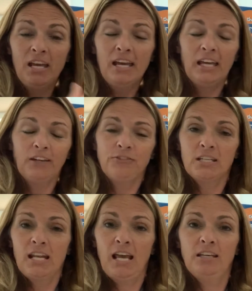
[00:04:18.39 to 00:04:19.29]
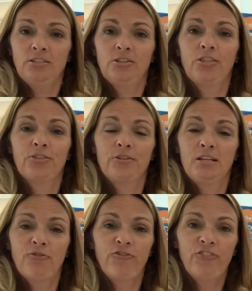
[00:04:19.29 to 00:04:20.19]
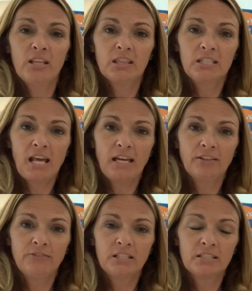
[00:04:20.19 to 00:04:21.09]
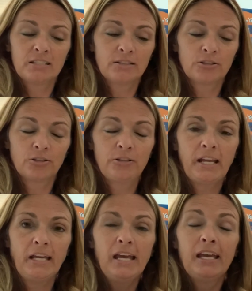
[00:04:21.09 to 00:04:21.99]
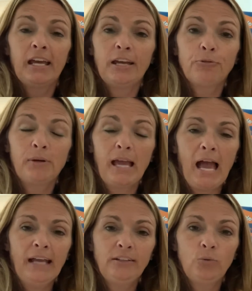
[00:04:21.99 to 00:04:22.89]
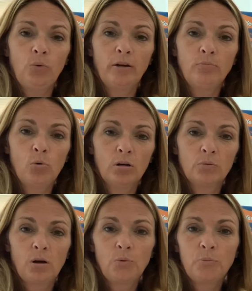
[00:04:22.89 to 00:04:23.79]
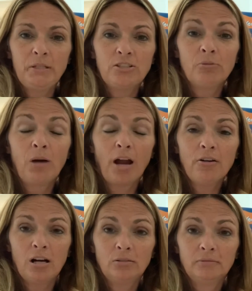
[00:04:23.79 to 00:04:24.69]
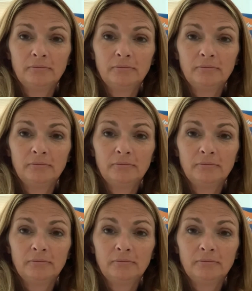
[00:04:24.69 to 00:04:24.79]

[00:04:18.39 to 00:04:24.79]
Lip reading: If today is the 35th day of distance learning, if we added one more, what will be tomorrow?